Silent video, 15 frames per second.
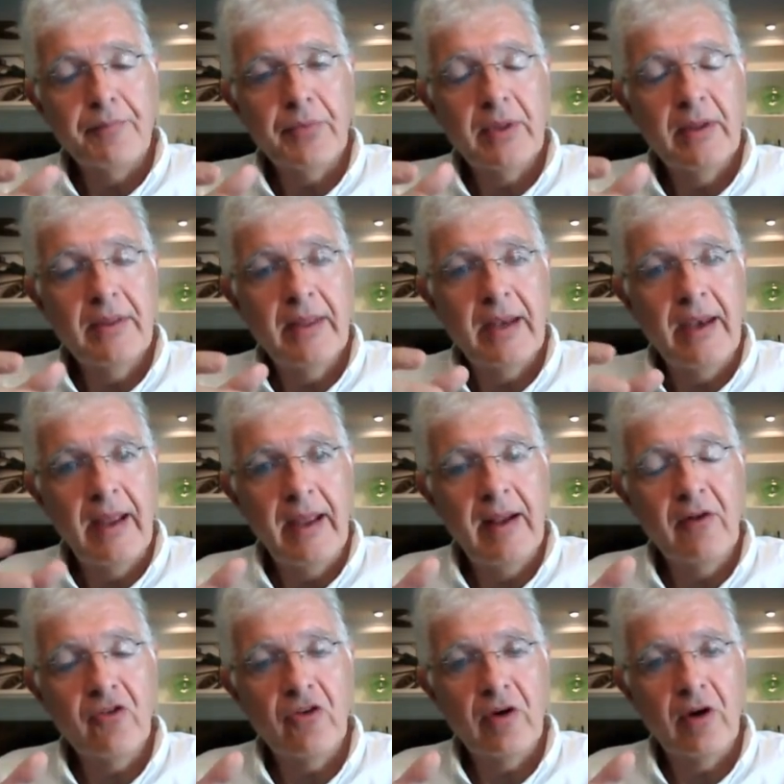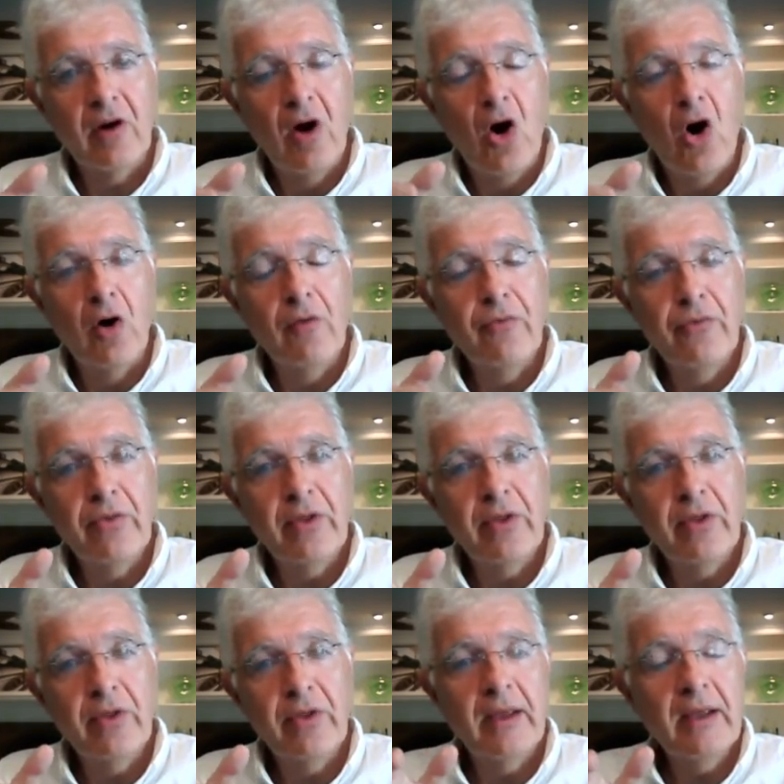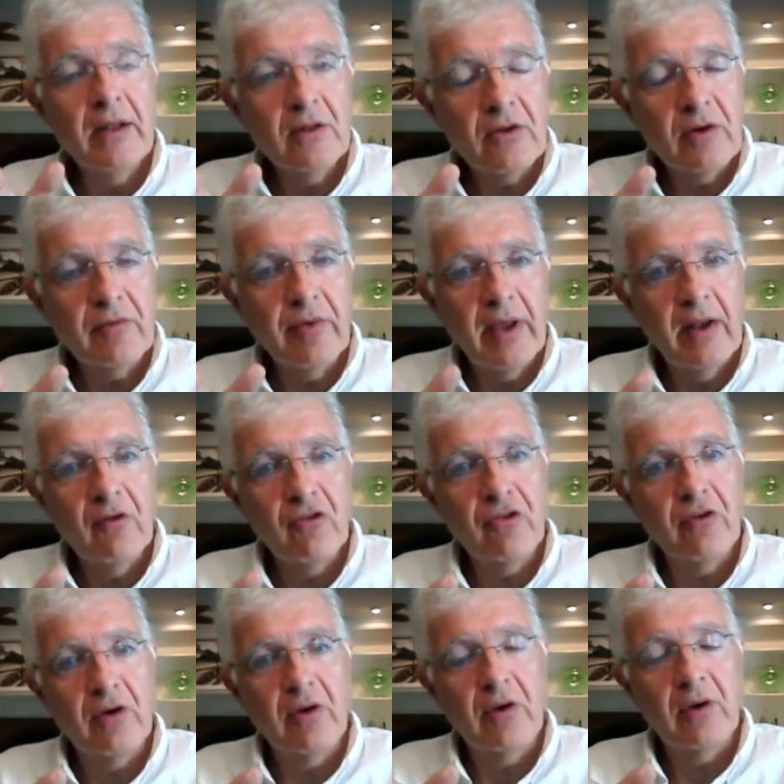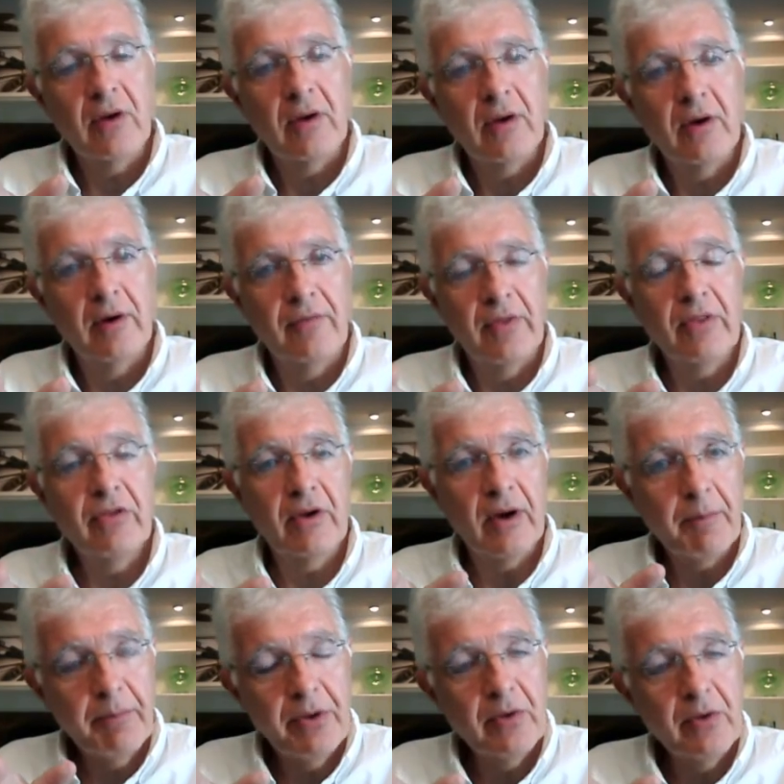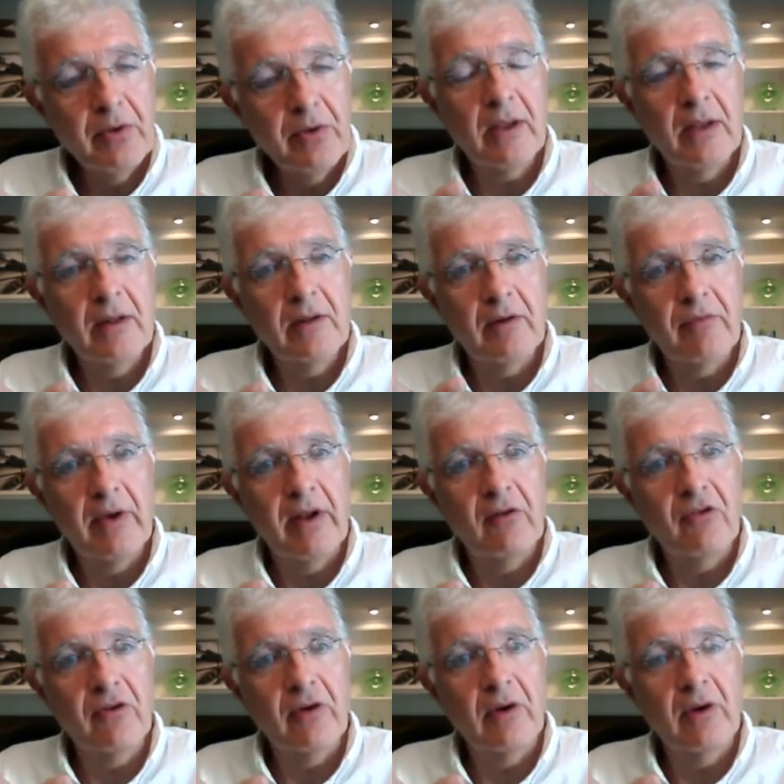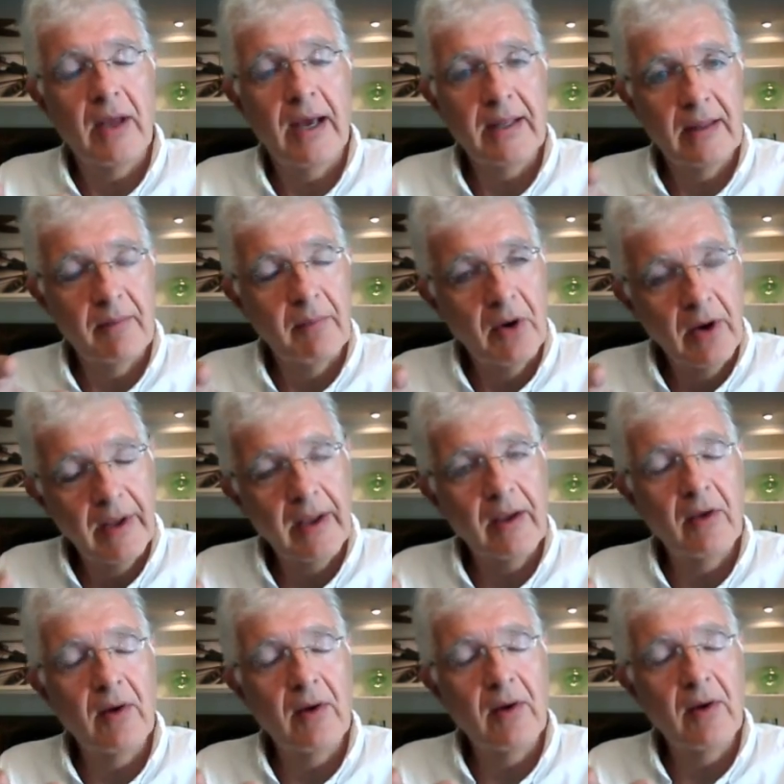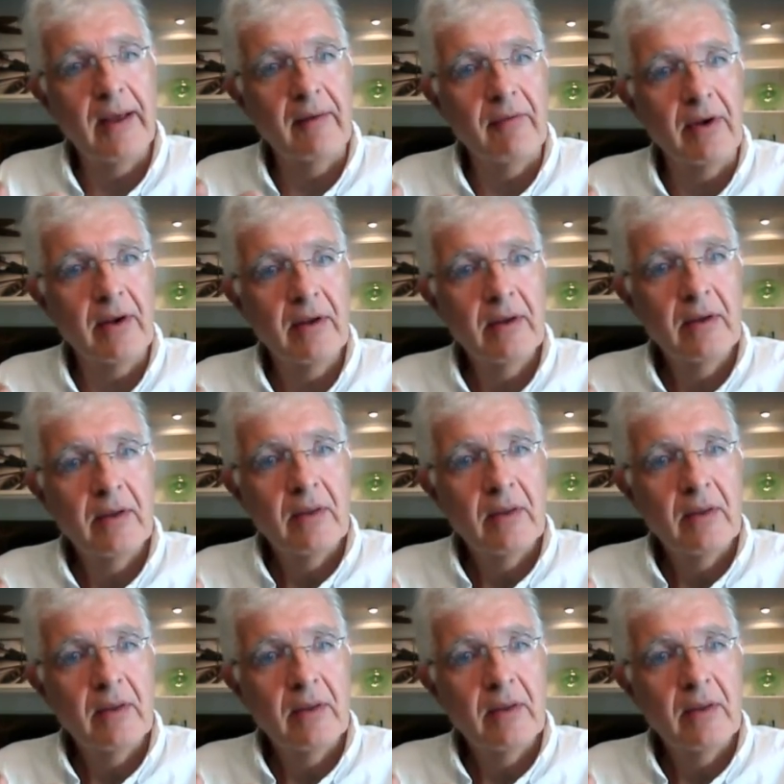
the nature of the intervention, of the therapeutic intervention at the molecular level,